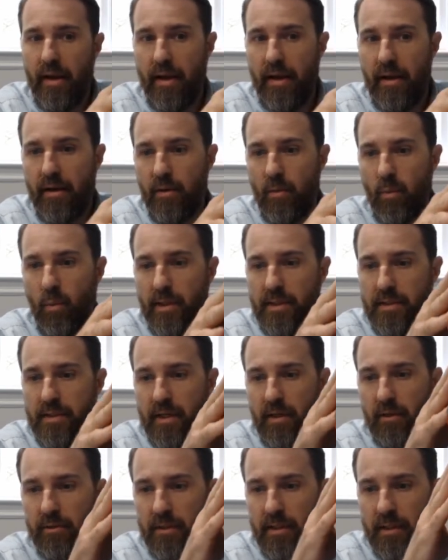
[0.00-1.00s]
and we
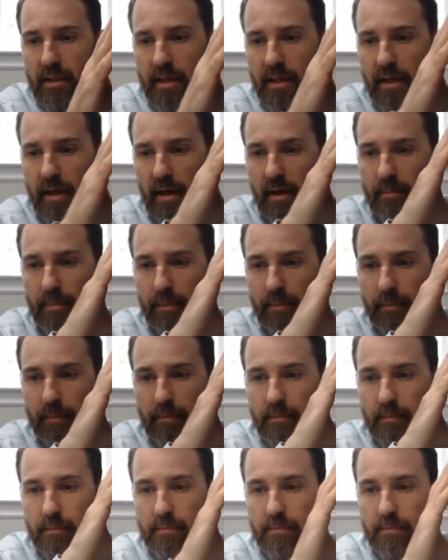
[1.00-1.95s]
tilted it up,